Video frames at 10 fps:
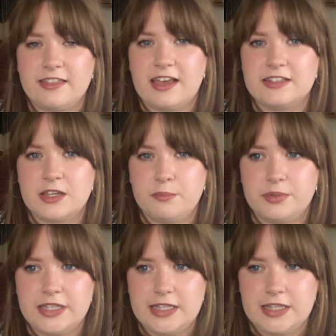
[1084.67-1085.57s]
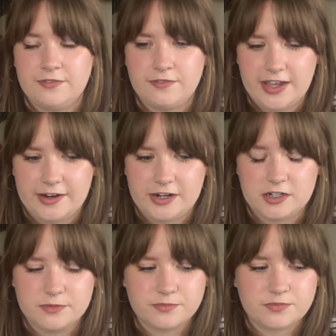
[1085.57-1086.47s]
that's completely
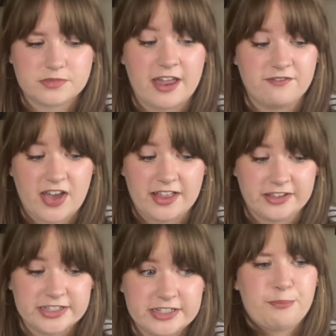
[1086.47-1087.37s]
fair and valid.